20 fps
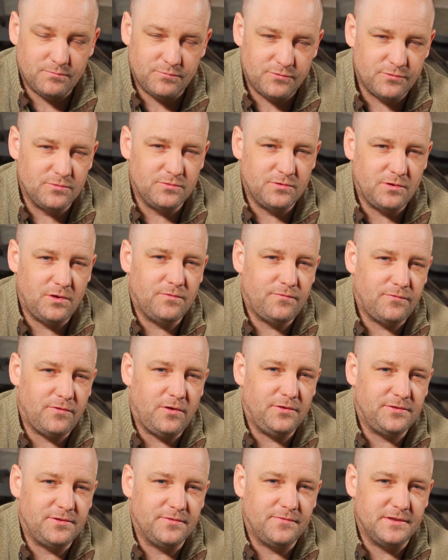through no
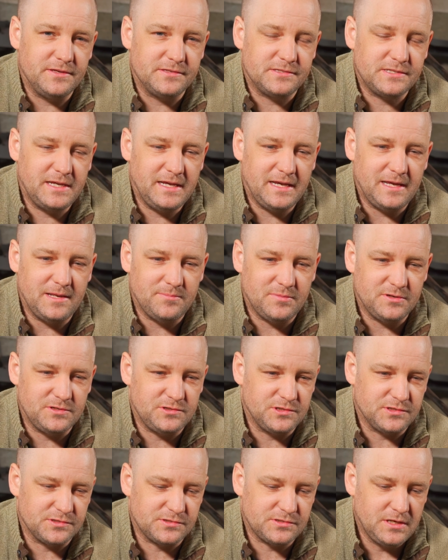fault of this kit, but
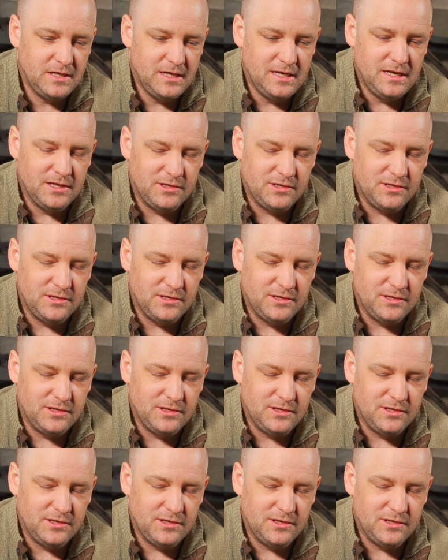just